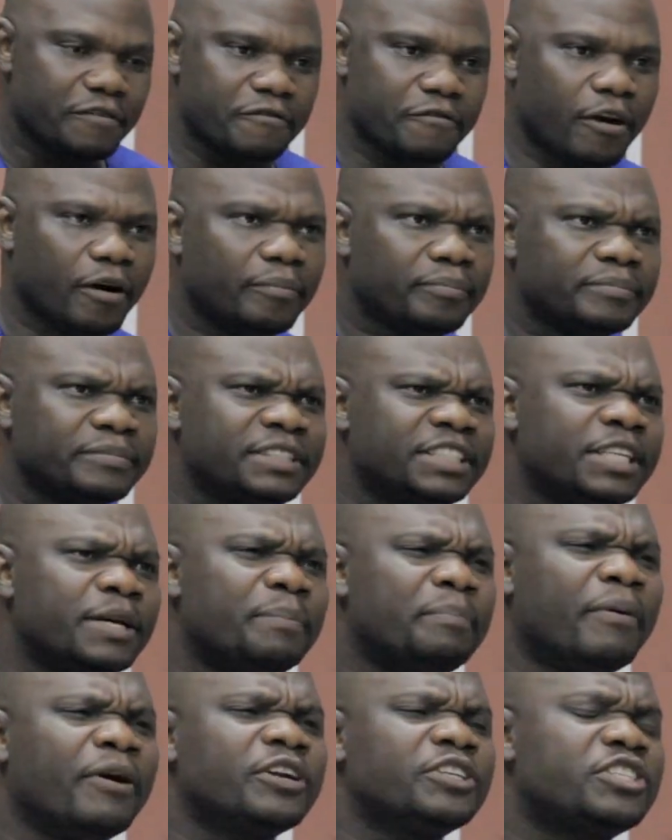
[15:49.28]
From the
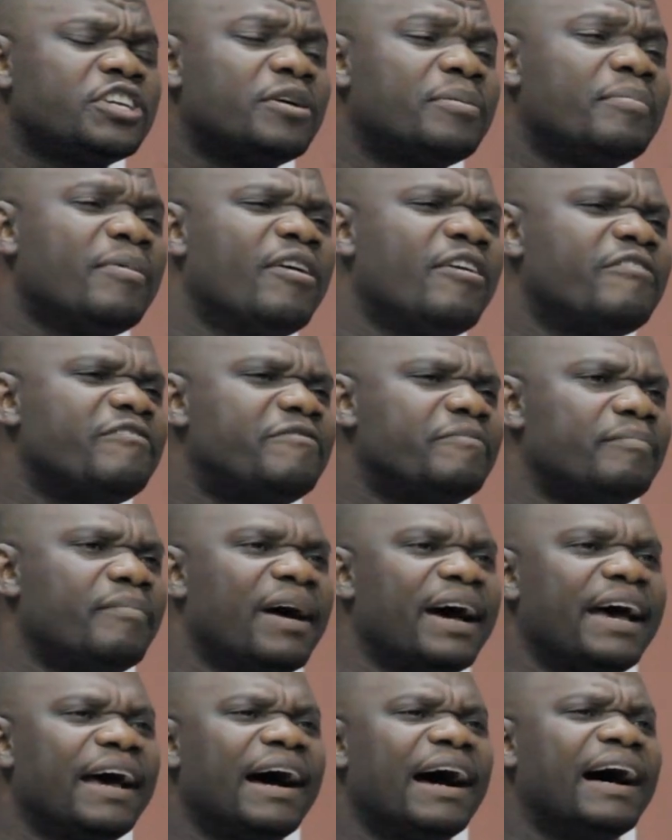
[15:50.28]
bottom of
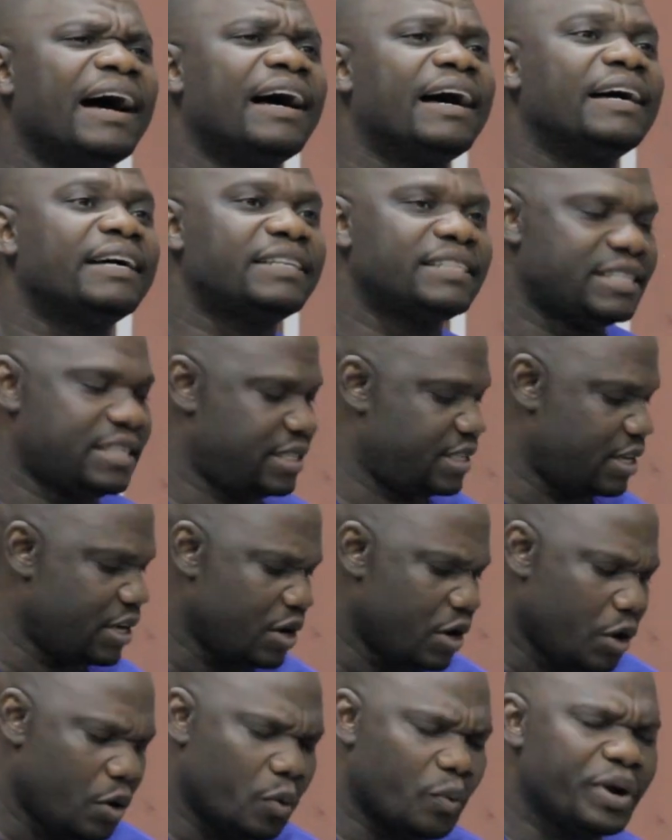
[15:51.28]
my heart,
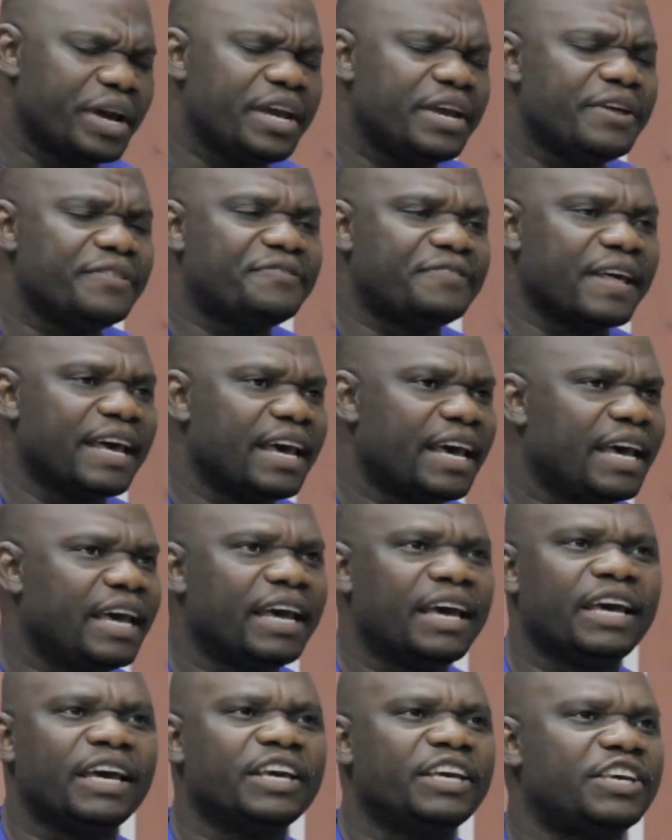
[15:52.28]
we
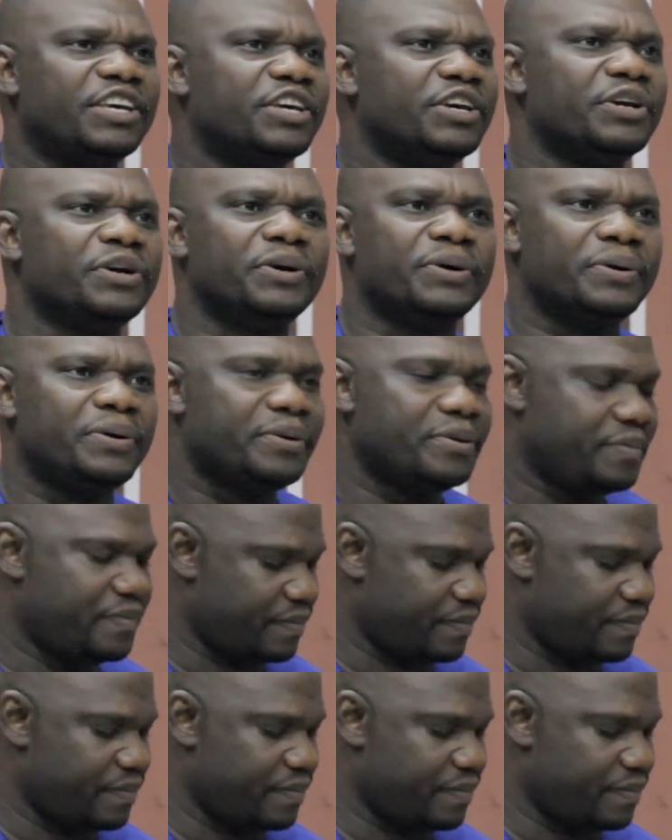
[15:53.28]
thank you.